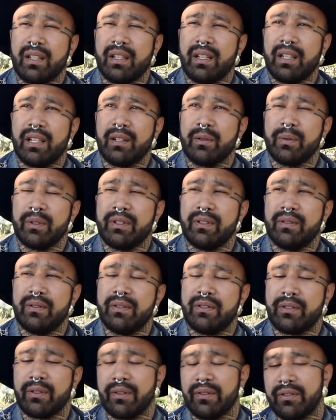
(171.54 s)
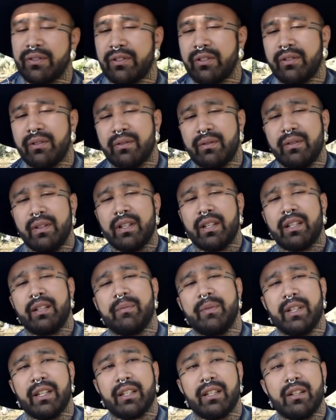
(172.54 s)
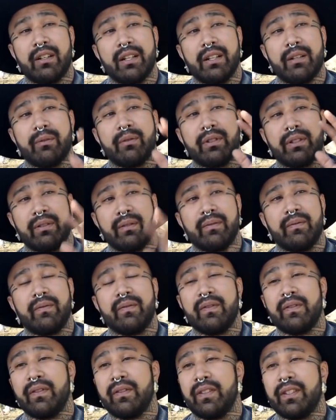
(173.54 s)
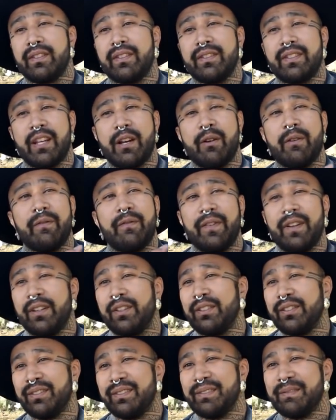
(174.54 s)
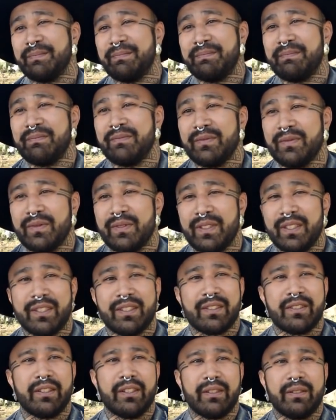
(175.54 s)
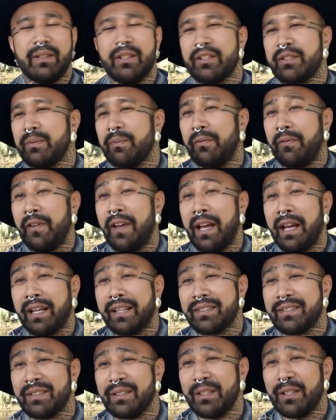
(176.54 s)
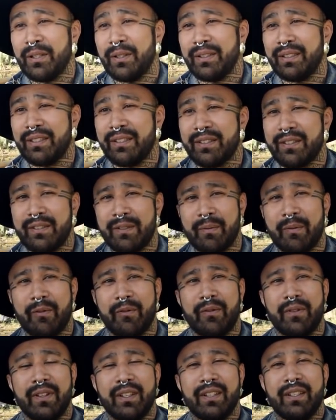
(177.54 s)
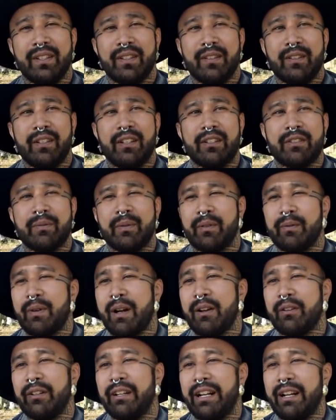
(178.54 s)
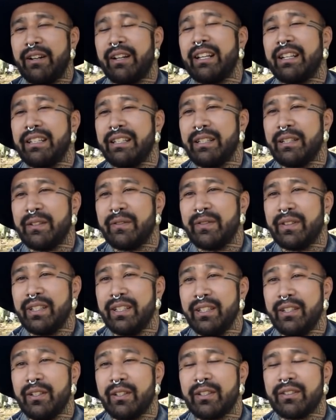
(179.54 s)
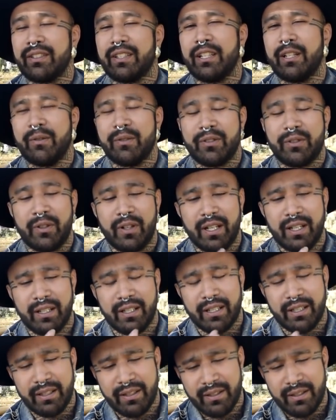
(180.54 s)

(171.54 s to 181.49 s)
I would I'd be like, all right, well, this is how it felt. Here's some facts, you know, and here's my rounded out idea of it, you know, because I'd always try and you